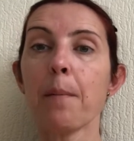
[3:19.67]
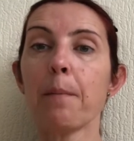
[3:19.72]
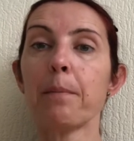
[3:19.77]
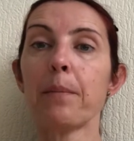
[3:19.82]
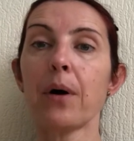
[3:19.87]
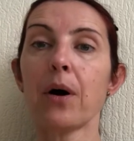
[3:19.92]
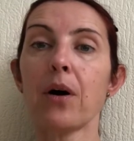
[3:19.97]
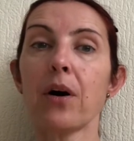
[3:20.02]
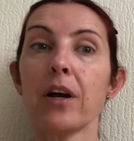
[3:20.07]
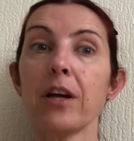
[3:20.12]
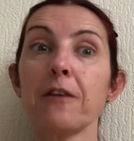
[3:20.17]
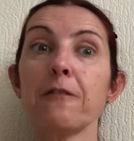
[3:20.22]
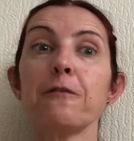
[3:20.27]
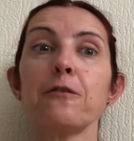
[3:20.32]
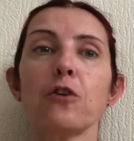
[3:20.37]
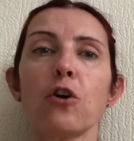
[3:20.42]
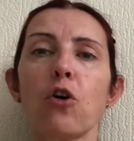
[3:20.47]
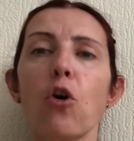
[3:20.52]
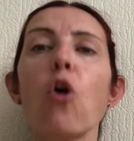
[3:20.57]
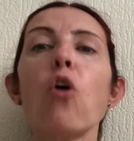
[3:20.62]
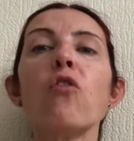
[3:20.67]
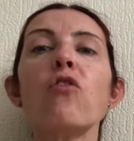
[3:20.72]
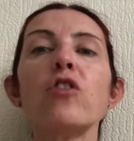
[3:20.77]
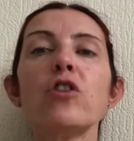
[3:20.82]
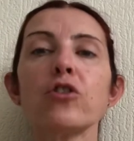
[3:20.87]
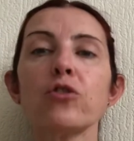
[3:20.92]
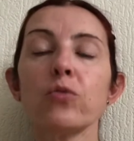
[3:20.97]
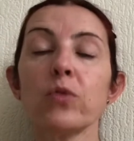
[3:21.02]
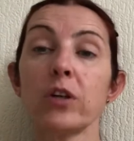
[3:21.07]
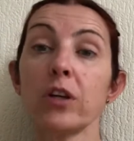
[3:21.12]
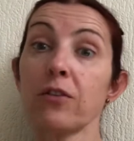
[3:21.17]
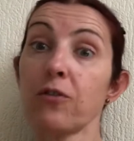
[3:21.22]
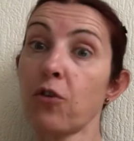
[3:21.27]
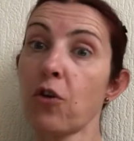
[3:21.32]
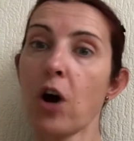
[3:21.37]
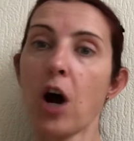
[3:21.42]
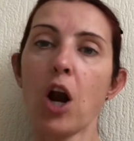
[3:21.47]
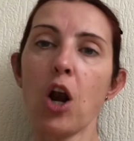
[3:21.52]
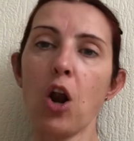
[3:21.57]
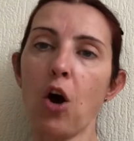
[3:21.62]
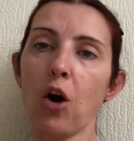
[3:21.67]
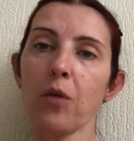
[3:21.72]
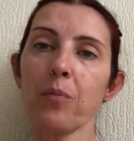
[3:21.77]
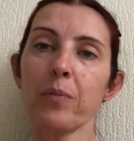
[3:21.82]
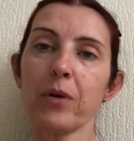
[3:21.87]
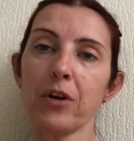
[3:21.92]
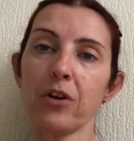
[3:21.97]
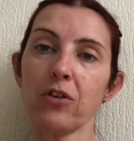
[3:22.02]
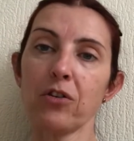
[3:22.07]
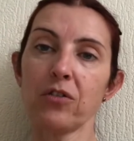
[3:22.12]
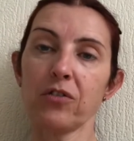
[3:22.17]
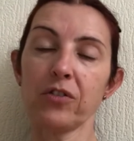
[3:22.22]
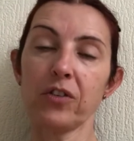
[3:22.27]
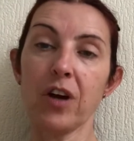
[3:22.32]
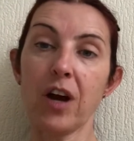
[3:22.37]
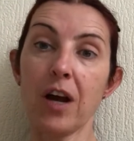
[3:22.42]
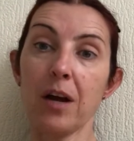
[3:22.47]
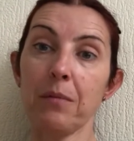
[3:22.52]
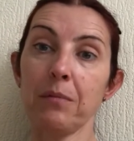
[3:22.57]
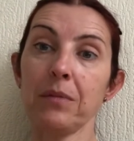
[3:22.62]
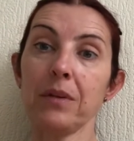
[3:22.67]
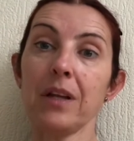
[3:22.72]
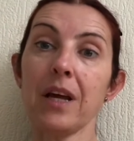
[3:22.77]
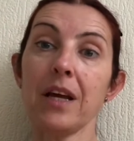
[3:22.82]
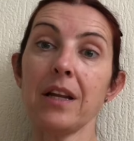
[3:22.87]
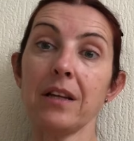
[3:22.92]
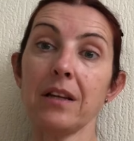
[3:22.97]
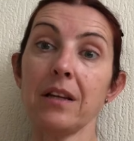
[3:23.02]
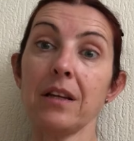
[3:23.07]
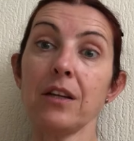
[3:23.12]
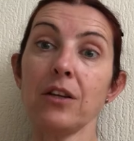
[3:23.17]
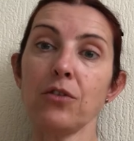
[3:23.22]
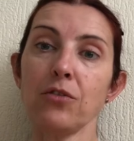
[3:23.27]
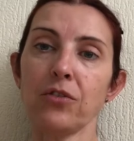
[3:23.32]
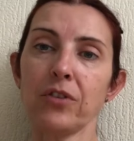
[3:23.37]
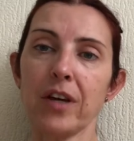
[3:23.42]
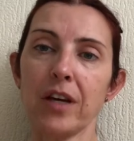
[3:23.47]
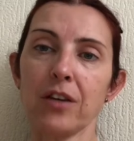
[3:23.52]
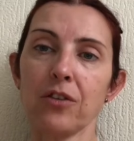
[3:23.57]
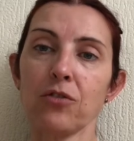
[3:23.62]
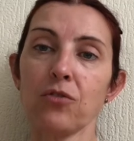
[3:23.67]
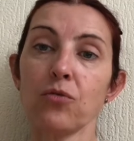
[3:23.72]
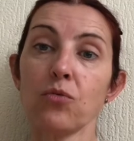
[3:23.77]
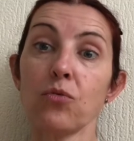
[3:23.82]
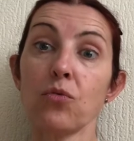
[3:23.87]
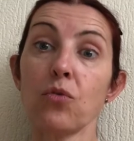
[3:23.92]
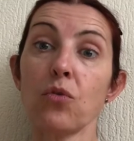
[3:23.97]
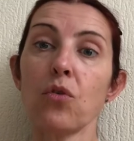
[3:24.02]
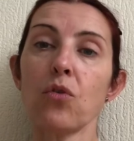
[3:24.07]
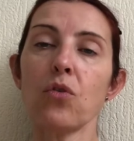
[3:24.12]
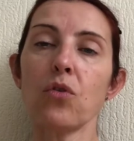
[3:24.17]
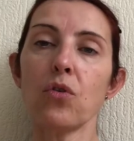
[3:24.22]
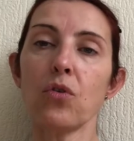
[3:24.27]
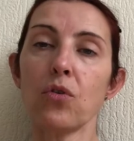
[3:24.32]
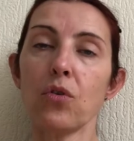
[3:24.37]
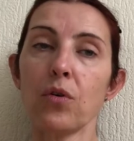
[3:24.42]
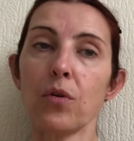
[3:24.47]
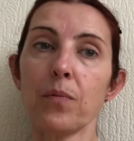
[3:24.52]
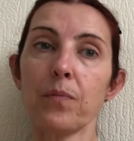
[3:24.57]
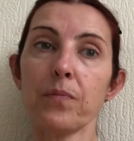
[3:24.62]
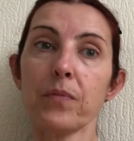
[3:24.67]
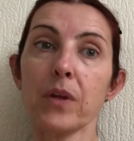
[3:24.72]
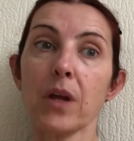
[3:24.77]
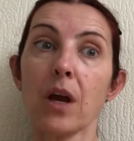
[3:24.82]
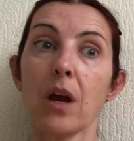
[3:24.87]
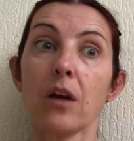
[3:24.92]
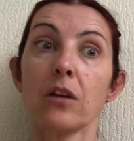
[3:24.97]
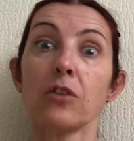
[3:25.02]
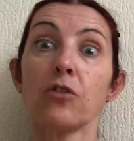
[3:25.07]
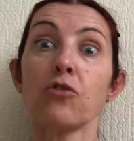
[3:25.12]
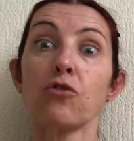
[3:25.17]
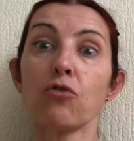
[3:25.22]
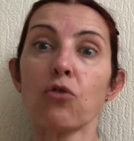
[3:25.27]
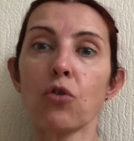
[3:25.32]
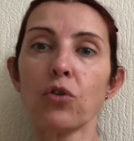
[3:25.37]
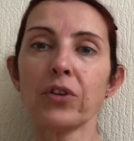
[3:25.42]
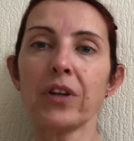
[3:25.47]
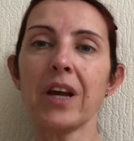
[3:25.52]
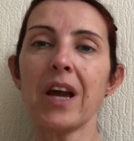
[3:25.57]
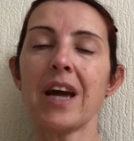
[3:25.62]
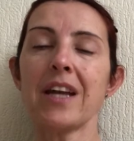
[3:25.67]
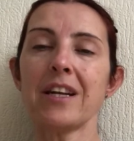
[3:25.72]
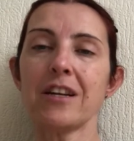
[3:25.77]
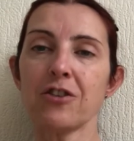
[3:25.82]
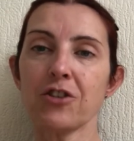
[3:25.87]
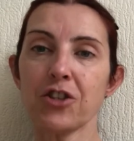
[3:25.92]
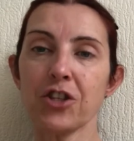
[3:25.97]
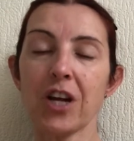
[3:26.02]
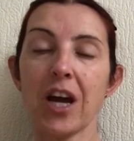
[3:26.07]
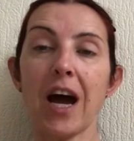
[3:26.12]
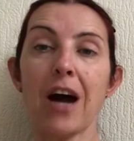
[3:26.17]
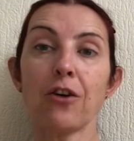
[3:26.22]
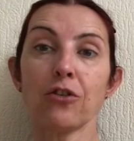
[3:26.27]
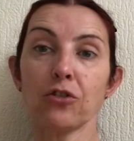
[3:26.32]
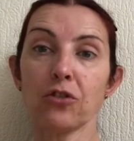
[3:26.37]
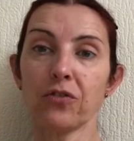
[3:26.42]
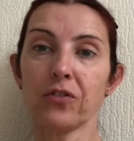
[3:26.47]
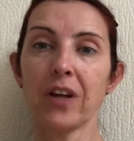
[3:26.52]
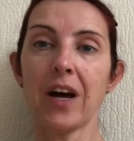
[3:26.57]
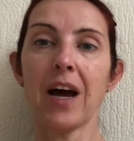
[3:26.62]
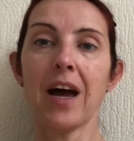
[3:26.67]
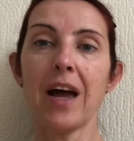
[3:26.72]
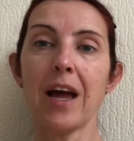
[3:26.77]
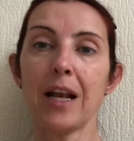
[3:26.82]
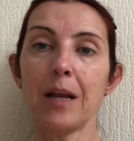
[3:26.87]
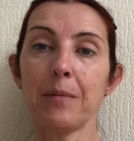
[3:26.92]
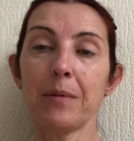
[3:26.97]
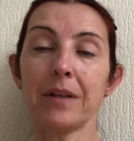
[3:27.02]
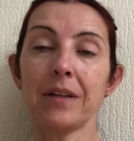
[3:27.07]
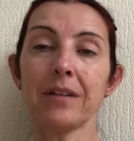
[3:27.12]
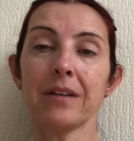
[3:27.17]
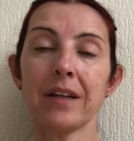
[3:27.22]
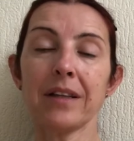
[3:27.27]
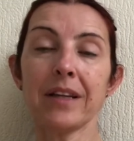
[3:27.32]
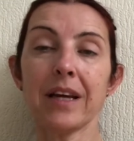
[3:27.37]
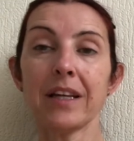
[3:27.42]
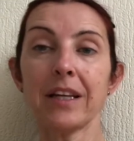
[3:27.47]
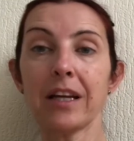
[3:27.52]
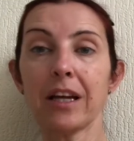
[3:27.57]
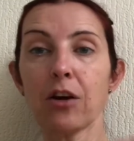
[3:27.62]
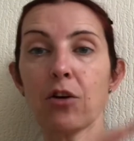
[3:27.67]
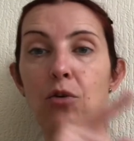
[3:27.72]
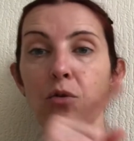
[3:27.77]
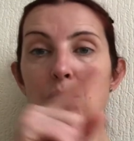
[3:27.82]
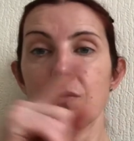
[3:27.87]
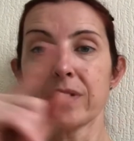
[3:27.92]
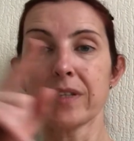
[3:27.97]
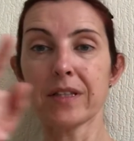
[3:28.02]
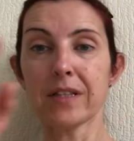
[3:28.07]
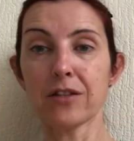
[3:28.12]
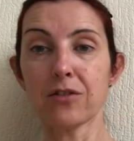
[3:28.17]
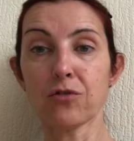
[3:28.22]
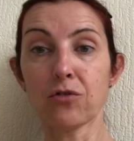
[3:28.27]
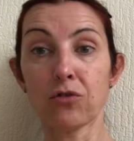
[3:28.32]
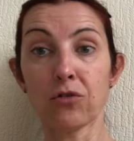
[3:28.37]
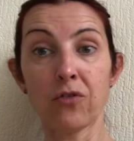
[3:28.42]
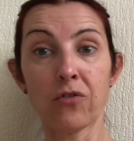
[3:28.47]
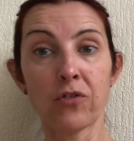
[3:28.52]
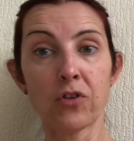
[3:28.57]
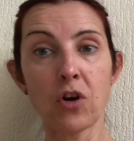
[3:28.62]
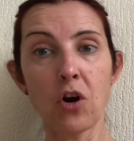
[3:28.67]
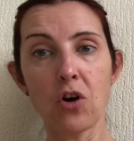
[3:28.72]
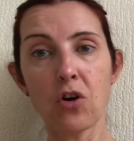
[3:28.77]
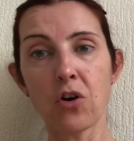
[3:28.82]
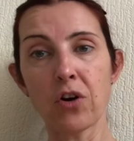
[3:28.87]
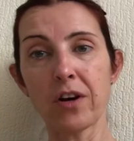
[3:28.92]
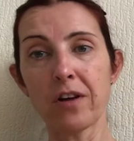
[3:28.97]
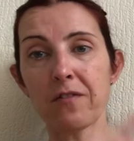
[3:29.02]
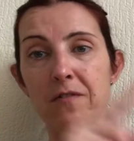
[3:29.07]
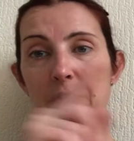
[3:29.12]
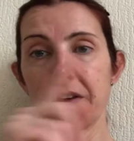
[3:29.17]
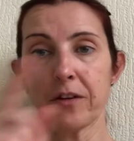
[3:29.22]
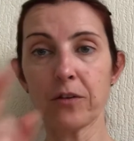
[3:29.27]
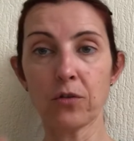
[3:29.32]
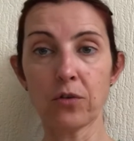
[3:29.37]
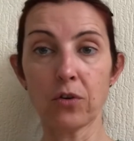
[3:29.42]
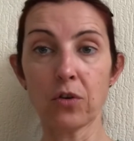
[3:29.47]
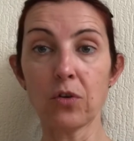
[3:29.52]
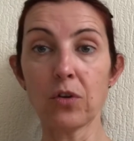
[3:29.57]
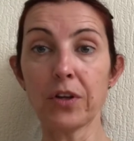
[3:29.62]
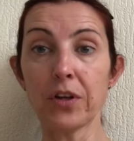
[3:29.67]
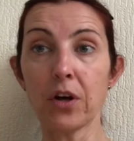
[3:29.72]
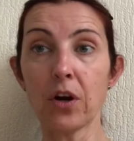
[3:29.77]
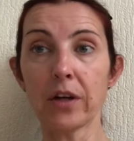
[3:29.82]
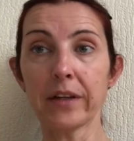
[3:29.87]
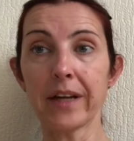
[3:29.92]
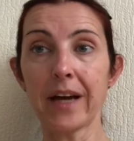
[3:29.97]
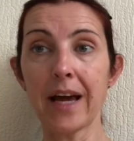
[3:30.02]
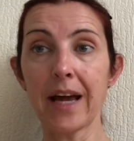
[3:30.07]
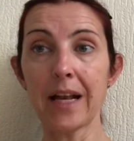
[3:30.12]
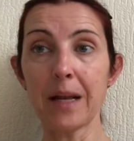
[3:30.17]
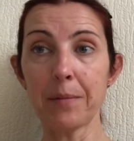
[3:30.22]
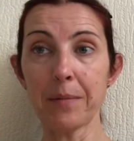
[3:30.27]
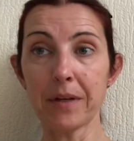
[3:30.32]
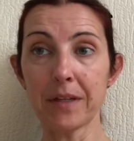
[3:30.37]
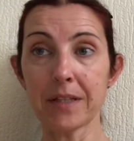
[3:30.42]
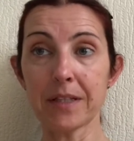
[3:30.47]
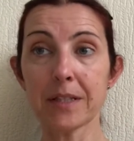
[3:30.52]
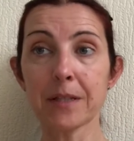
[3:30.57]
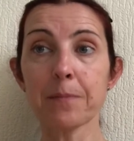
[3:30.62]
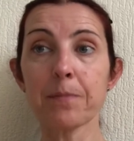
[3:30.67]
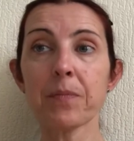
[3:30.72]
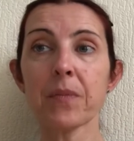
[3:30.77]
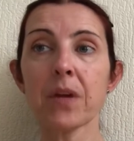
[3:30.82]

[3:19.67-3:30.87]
But if you're overdoing it for a long period of time, then you tend to draw the energy out of that element, and then it causes a sort of knock-on effect on all the other elements.